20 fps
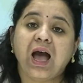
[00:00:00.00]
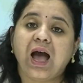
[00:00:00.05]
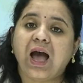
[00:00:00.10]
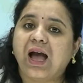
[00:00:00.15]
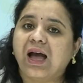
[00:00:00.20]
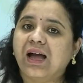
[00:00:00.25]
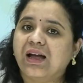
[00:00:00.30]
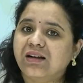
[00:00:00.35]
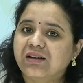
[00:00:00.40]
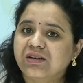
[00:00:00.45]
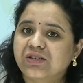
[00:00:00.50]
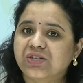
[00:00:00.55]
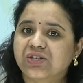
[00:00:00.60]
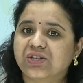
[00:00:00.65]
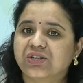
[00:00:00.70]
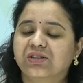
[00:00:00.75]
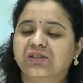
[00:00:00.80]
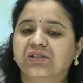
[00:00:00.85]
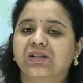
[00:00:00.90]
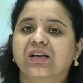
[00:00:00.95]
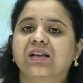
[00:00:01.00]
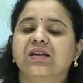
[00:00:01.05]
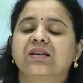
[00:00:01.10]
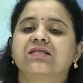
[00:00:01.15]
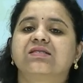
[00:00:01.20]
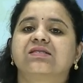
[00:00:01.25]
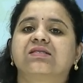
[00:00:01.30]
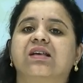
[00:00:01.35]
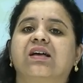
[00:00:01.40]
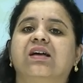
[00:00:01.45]
And
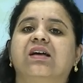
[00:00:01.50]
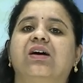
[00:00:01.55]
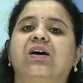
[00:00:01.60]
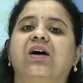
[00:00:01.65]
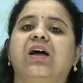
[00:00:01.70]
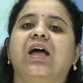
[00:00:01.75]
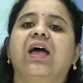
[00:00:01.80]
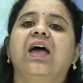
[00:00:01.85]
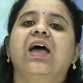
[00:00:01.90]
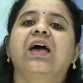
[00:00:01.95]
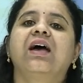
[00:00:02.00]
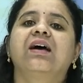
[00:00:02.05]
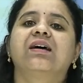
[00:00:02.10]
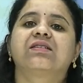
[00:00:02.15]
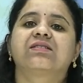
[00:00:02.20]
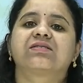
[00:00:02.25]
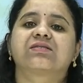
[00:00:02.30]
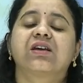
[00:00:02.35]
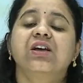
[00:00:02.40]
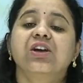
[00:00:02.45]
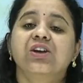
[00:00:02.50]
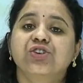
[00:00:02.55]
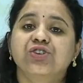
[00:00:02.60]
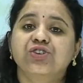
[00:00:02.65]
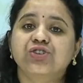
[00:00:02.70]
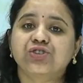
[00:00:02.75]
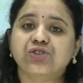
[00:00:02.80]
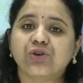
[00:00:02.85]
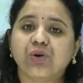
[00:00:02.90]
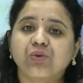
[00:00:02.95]
his hairs
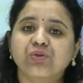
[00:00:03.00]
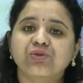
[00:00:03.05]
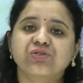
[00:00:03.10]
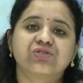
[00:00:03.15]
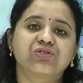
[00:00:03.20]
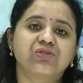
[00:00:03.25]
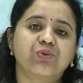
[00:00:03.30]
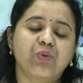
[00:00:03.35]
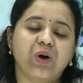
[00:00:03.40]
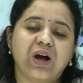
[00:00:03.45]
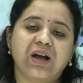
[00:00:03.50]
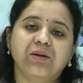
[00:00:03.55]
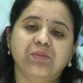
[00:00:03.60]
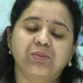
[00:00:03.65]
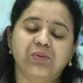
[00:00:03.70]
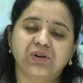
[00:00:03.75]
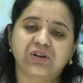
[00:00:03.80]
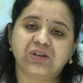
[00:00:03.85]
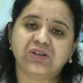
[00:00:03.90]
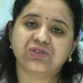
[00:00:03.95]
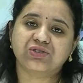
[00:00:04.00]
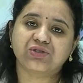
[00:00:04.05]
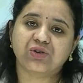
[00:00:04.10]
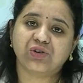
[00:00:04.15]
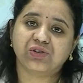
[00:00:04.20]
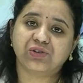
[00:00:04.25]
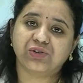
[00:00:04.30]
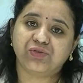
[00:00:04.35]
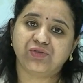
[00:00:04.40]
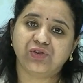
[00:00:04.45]
shows the vibrance
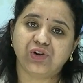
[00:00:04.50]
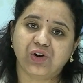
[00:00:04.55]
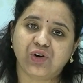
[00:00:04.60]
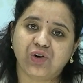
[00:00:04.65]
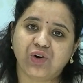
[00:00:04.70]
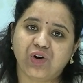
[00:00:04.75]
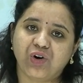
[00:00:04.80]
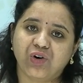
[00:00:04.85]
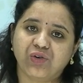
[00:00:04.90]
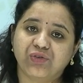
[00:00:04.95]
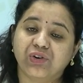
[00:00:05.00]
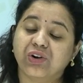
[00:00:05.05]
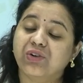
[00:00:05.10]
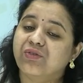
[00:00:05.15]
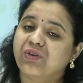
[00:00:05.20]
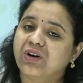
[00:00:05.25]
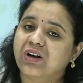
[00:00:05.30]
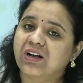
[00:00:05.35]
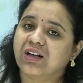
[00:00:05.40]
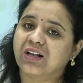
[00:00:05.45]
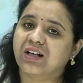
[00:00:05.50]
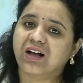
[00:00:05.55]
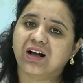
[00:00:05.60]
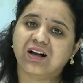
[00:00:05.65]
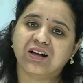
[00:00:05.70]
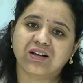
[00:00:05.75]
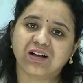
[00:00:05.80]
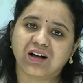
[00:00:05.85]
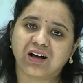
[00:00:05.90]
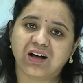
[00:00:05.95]
or the flow of river
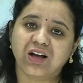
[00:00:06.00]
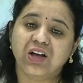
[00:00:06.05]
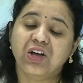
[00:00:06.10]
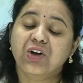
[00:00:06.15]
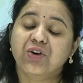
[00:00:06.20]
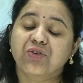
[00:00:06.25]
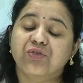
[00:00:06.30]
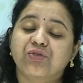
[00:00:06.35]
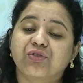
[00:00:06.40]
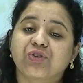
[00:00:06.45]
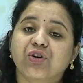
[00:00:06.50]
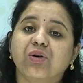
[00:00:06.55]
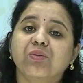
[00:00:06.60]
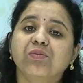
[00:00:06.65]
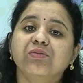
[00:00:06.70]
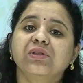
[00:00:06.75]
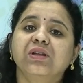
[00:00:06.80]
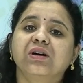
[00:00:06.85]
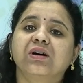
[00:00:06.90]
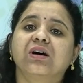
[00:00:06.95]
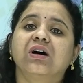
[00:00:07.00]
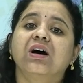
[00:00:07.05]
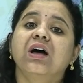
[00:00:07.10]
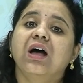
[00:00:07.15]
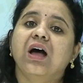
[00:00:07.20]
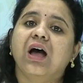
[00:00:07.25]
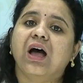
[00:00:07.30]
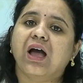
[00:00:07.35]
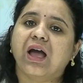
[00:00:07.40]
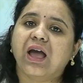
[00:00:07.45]
Ganga from the
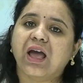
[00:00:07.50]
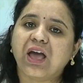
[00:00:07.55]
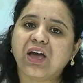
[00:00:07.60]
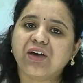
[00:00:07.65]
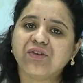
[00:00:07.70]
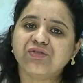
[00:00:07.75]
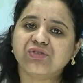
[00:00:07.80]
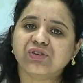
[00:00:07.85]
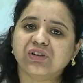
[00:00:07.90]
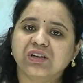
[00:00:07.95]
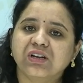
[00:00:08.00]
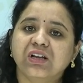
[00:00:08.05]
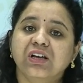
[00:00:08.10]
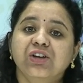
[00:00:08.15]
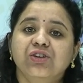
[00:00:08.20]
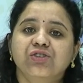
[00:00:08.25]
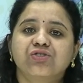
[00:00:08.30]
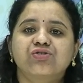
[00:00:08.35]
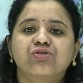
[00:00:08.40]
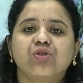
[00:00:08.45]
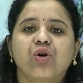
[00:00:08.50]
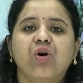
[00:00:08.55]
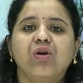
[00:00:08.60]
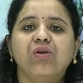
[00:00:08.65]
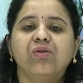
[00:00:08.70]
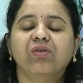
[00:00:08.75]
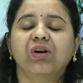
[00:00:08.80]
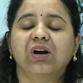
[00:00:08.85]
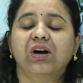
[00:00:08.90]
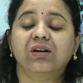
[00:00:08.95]
heaven,
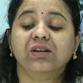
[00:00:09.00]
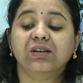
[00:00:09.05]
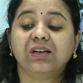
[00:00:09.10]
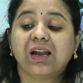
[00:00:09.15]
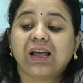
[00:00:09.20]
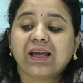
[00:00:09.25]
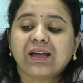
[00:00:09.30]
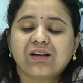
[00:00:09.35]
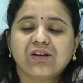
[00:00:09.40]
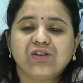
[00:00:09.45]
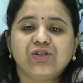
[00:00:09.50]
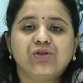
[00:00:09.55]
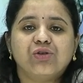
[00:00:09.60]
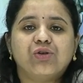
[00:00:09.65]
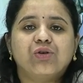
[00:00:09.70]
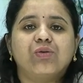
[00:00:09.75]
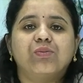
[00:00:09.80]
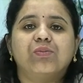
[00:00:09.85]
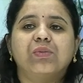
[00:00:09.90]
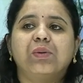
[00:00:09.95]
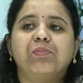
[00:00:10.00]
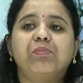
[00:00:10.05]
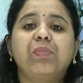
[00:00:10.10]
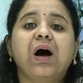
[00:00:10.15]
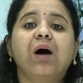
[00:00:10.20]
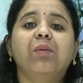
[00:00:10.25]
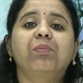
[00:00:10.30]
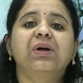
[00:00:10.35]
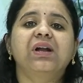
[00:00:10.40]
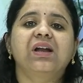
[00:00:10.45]
like
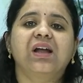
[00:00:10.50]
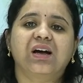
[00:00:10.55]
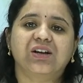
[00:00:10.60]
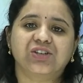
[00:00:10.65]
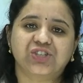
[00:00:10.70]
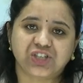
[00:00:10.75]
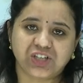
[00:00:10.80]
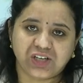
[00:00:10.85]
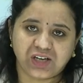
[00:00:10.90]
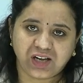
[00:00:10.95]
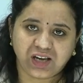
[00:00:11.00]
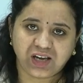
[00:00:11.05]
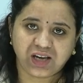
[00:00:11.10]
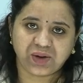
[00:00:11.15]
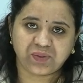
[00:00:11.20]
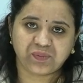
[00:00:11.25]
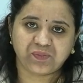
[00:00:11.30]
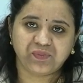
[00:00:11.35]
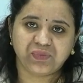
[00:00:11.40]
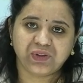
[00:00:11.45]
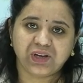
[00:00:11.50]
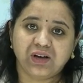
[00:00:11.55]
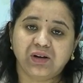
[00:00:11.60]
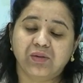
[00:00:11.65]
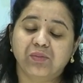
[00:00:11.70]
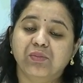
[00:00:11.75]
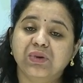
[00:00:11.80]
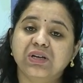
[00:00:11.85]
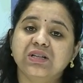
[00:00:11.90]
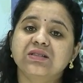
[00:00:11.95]
Papanashini
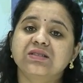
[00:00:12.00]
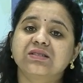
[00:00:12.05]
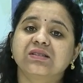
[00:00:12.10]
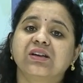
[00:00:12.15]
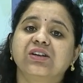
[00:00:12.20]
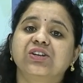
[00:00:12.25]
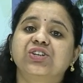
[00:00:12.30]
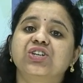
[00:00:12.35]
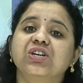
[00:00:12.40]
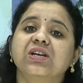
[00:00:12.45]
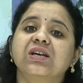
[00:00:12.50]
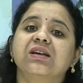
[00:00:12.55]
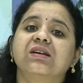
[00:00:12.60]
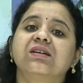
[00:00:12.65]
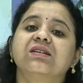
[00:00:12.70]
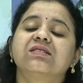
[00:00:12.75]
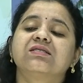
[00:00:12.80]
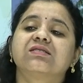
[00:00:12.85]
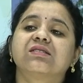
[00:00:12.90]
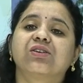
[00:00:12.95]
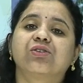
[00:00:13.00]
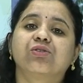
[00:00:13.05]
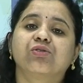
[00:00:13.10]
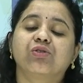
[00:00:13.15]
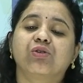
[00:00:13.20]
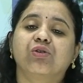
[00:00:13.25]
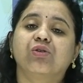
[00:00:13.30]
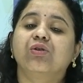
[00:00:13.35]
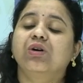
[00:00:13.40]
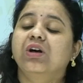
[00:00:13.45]
means she is, you
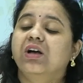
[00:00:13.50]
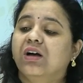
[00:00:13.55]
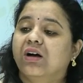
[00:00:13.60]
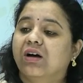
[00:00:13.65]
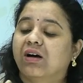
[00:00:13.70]
know,